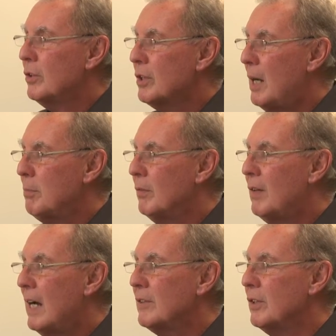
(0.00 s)
the type of
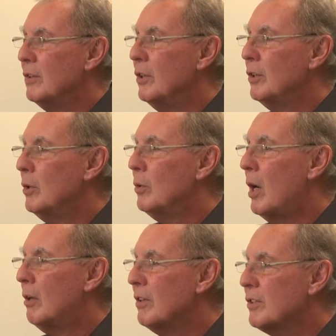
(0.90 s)
hazard that you
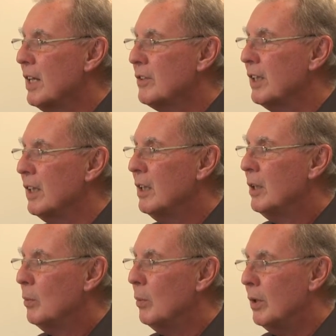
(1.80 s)
are assessing
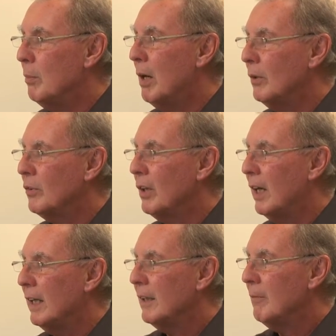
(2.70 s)
with the bow tie.